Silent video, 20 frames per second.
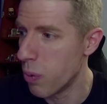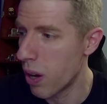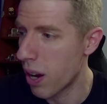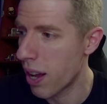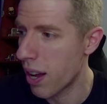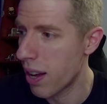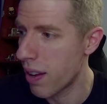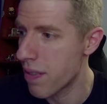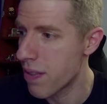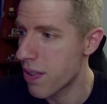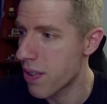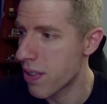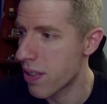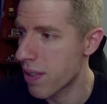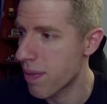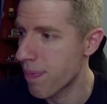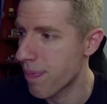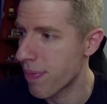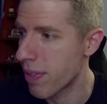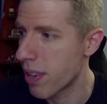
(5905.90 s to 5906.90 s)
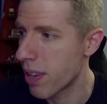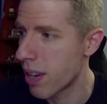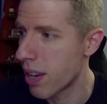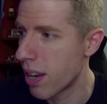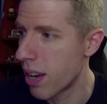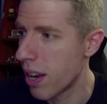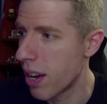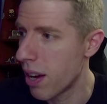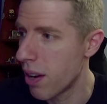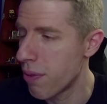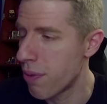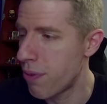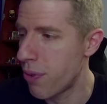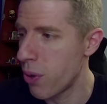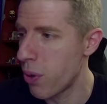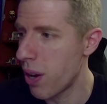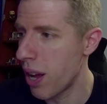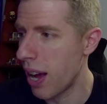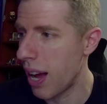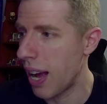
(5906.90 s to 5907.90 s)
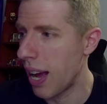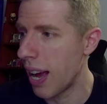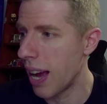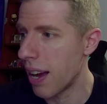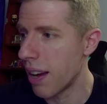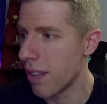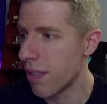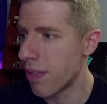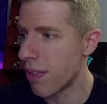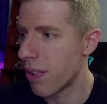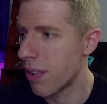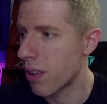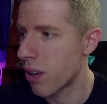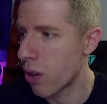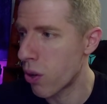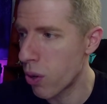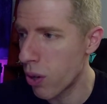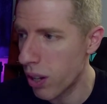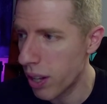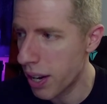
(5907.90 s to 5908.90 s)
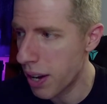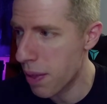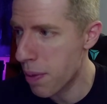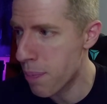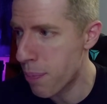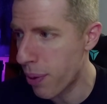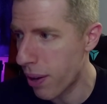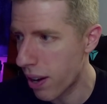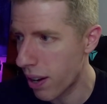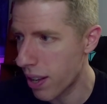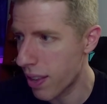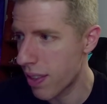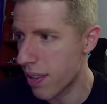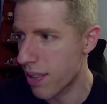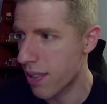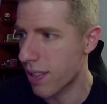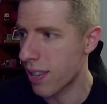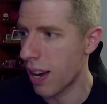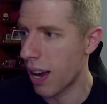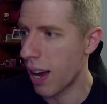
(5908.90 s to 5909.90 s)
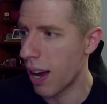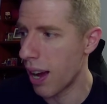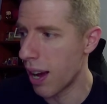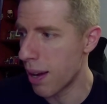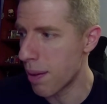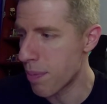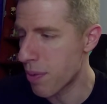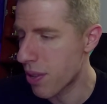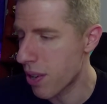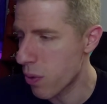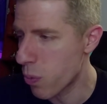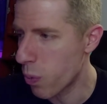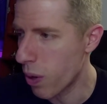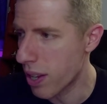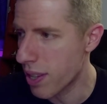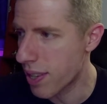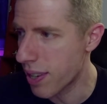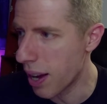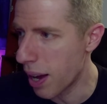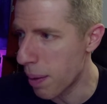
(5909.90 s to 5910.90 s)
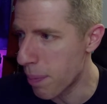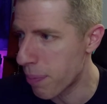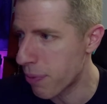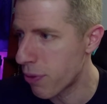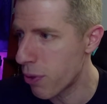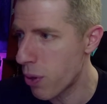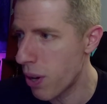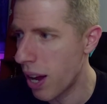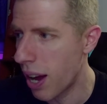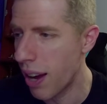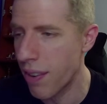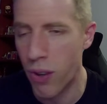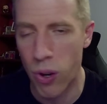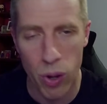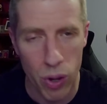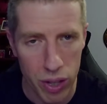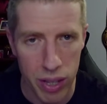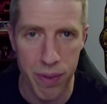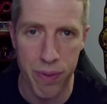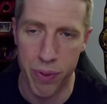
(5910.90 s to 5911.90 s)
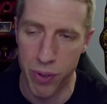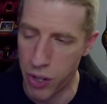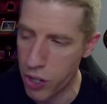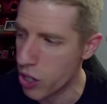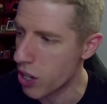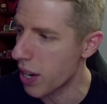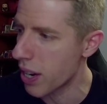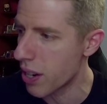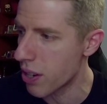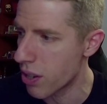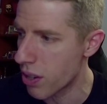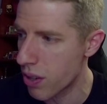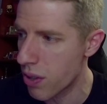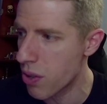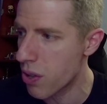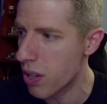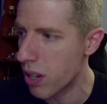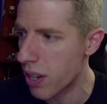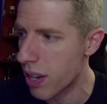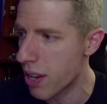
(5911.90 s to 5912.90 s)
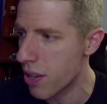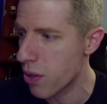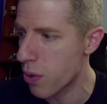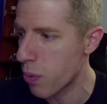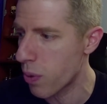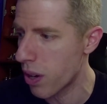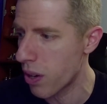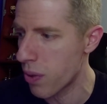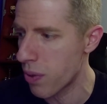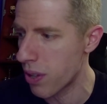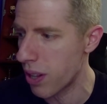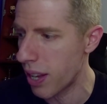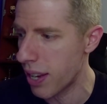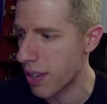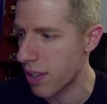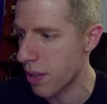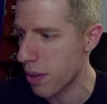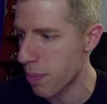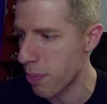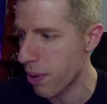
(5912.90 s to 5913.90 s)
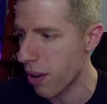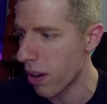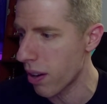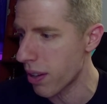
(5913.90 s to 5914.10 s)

Whatevs. Food Hive. Early to the party this time, says what's up. Food Hive early for a change. Usually he's the one who's late to the